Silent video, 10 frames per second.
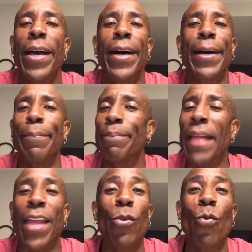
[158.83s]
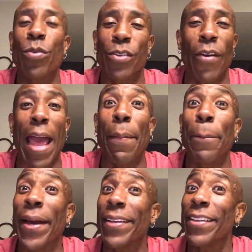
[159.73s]
Um, I knew it was going to happen,
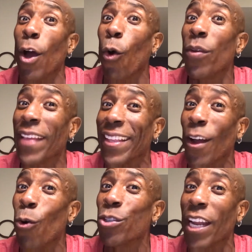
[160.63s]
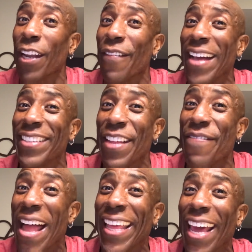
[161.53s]
but the host got the whole shot device, and he
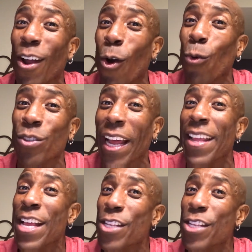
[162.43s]
finally got a whole shot.